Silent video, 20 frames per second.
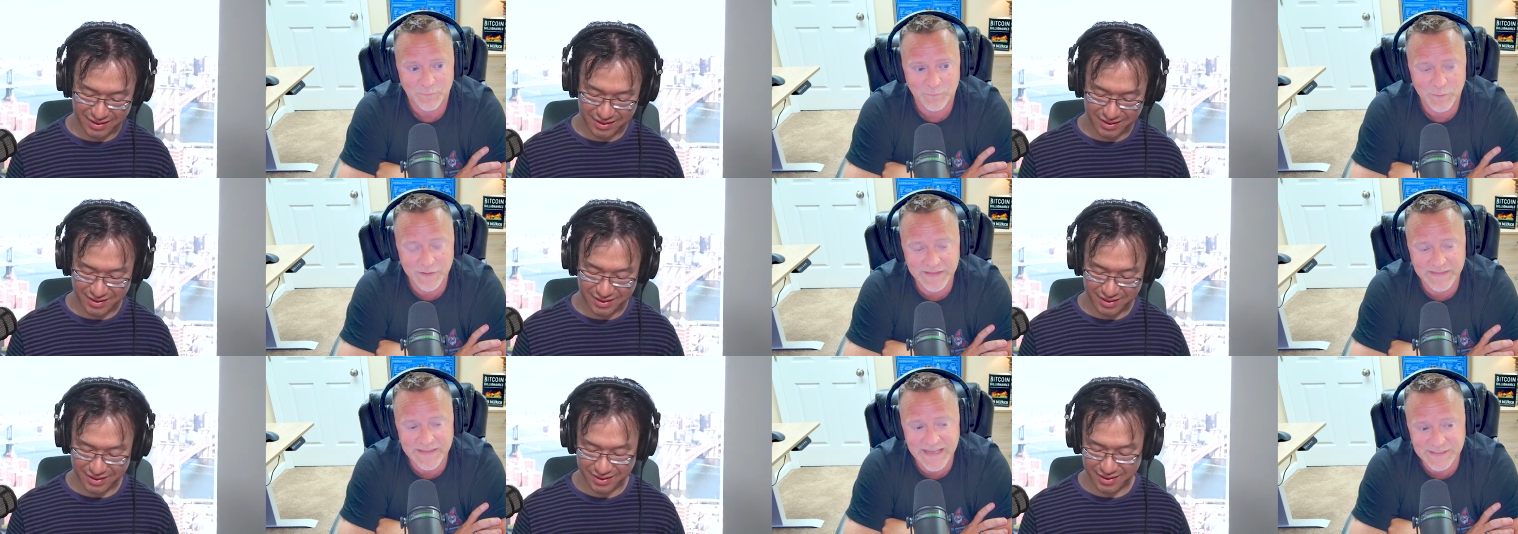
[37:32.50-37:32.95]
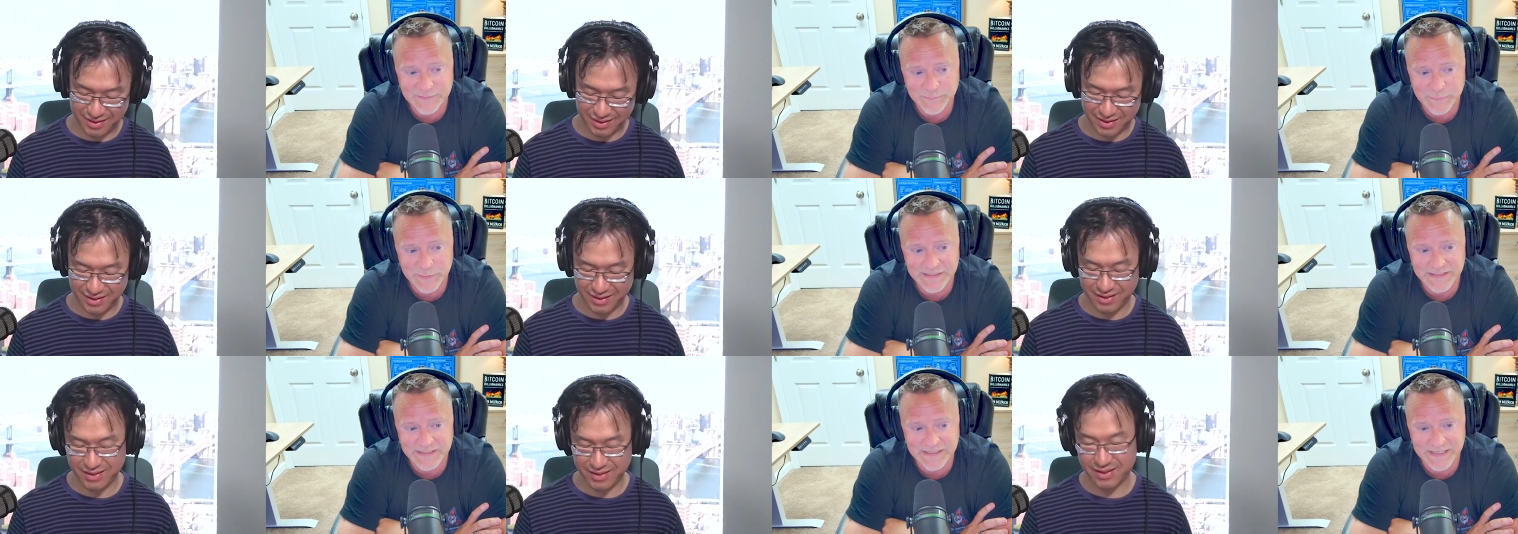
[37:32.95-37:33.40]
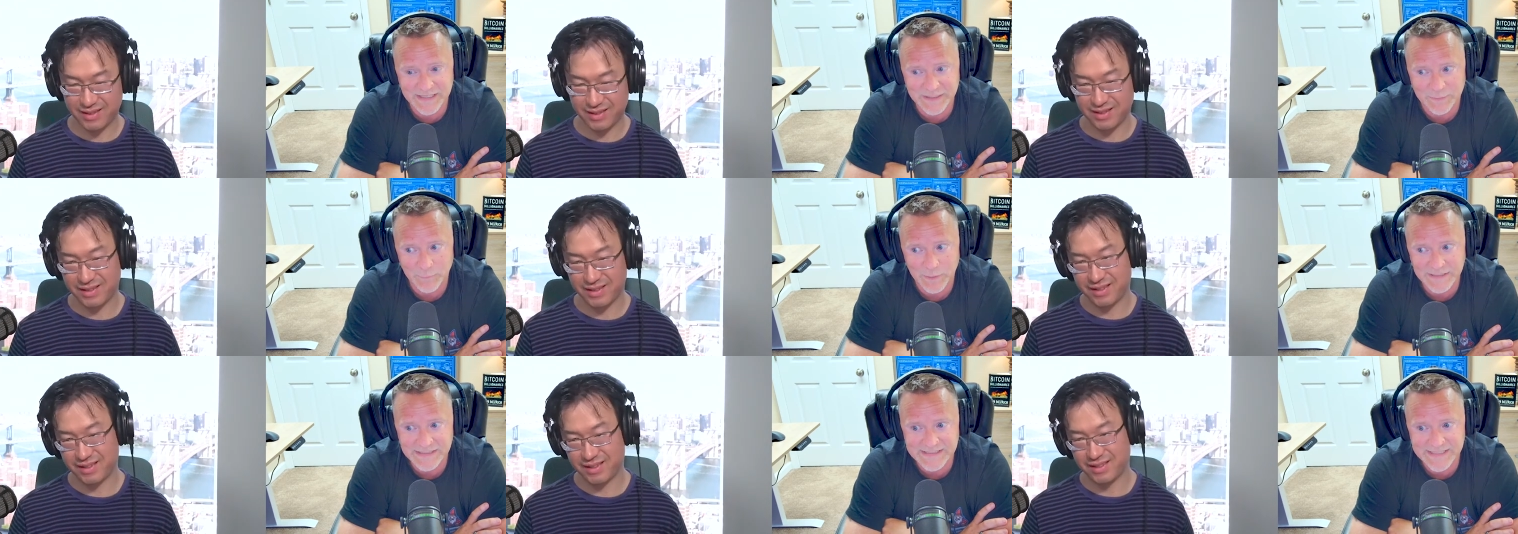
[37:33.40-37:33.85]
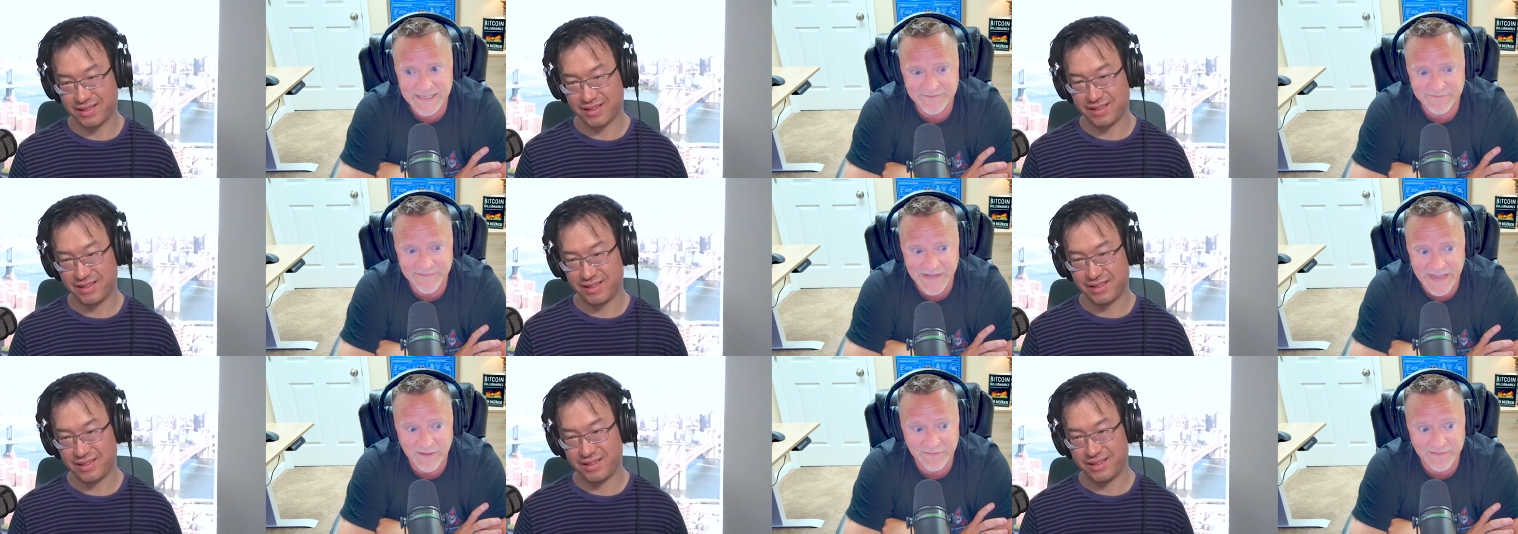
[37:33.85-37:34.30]
Speaker 1: really that's what once they
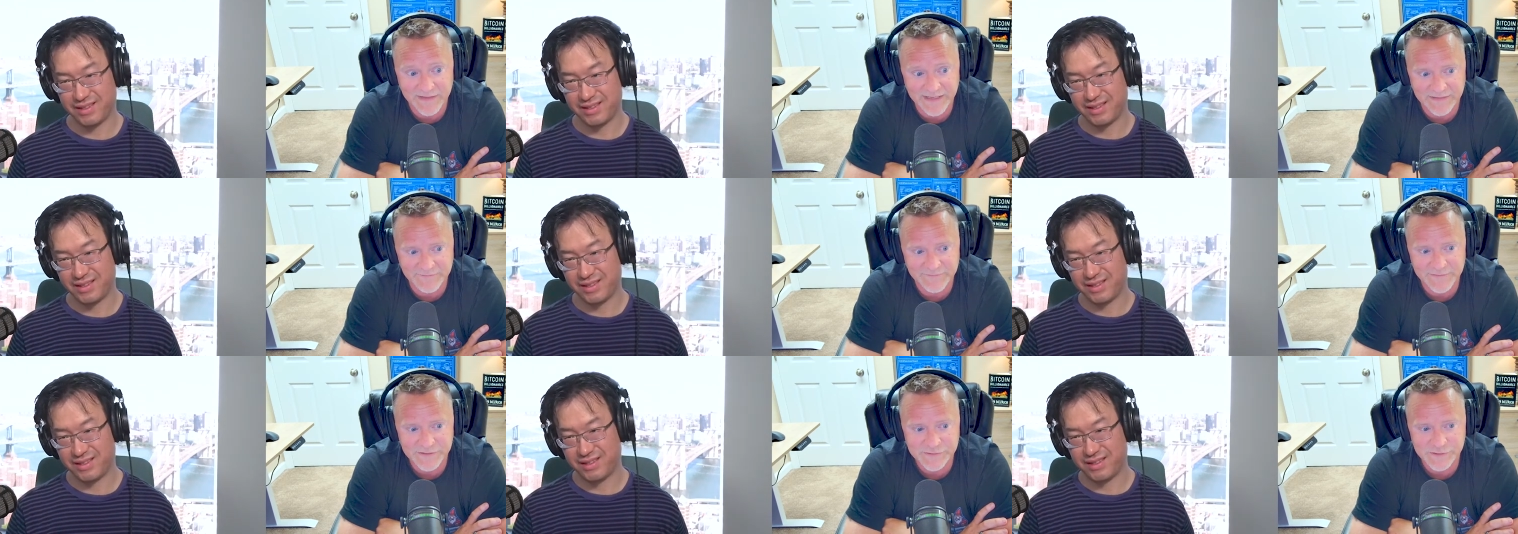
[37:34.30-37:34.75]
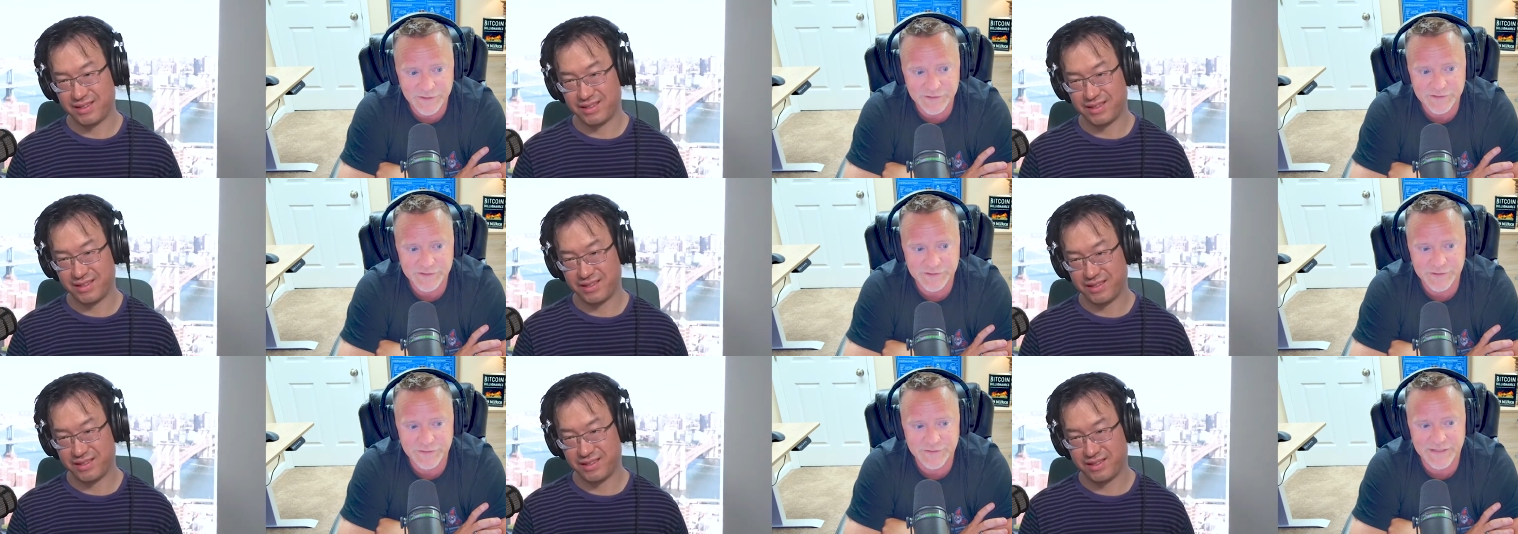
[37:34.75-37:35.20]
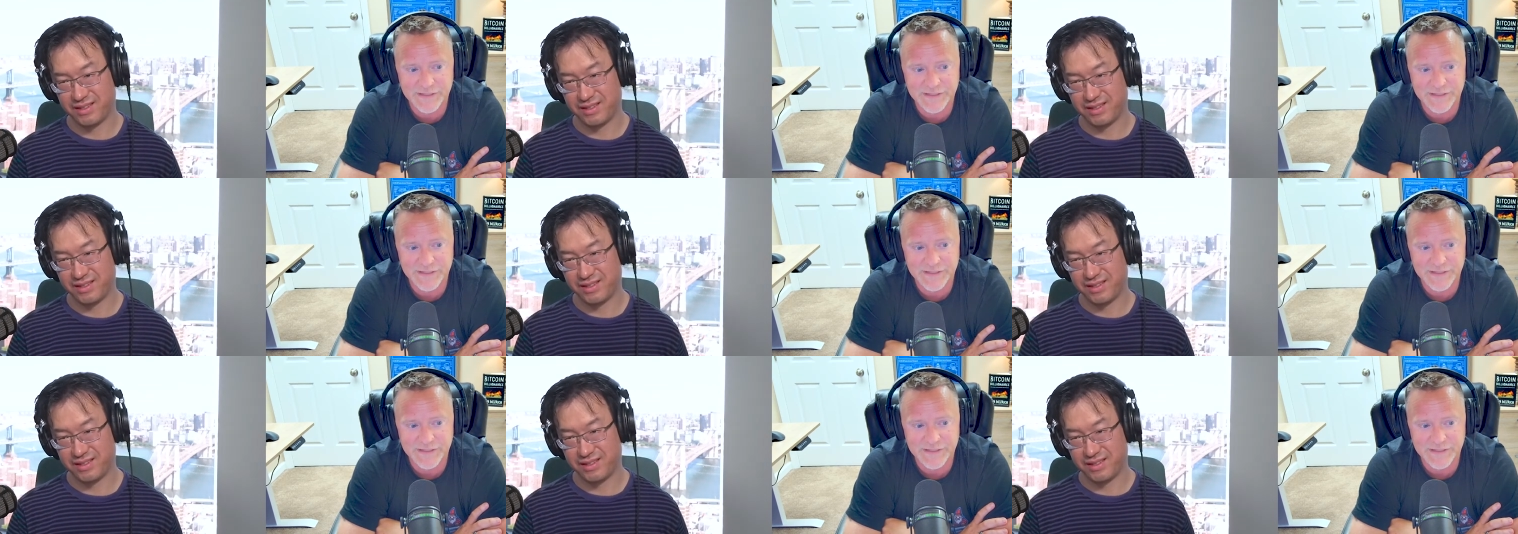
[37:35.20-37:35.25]
found the infrastructure,